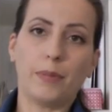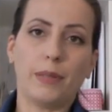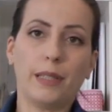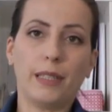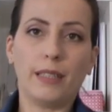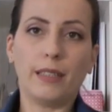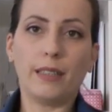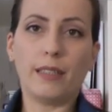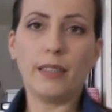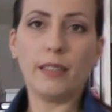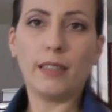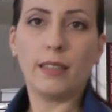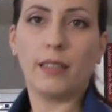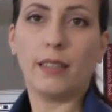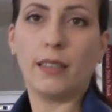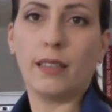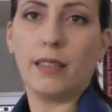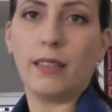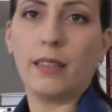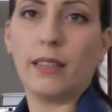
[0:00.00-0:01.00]
here.
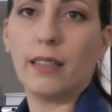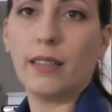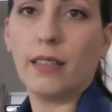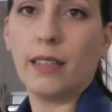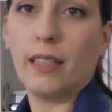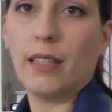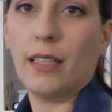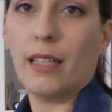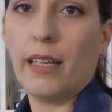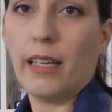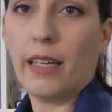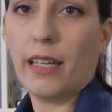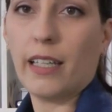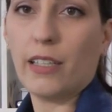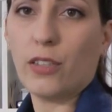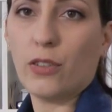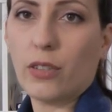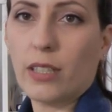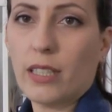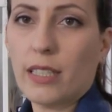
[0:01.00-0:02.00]

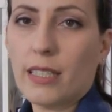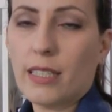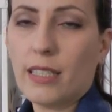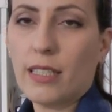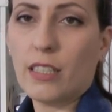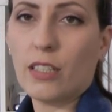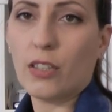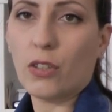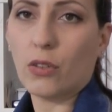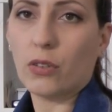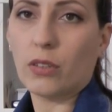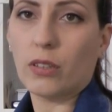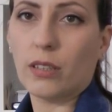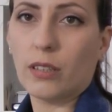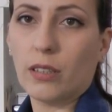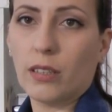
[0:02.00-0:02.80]
As you can see, it's not